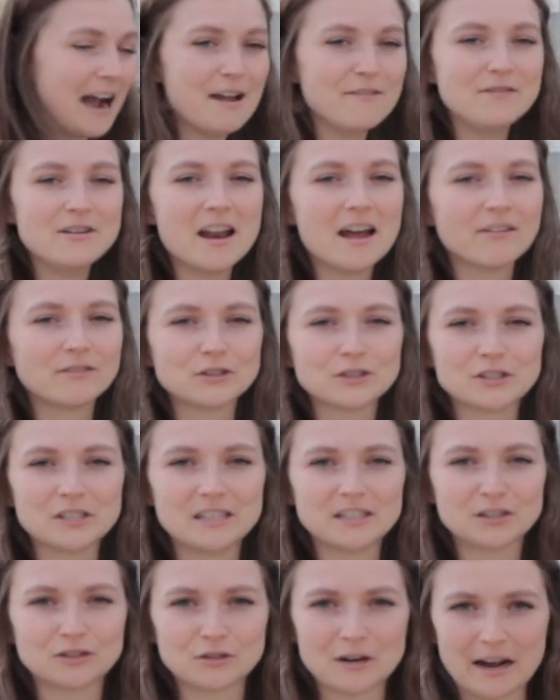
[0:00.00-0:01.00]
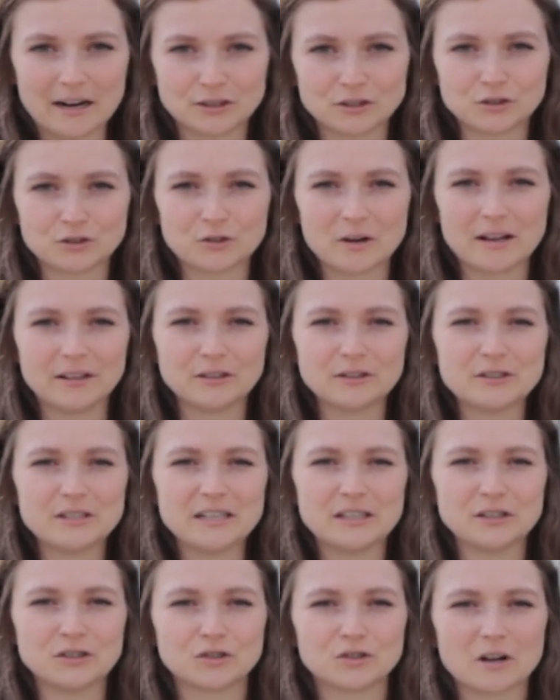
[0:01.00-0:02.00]
I've never seen a tractor trailer
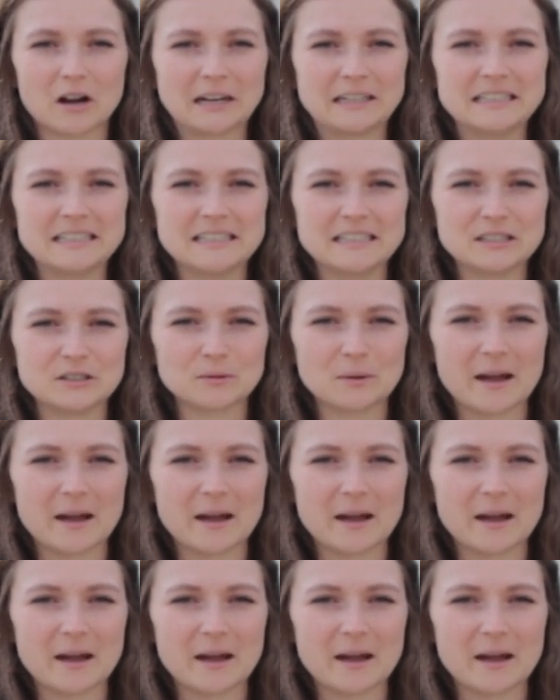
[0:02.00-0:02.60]
deconstructed this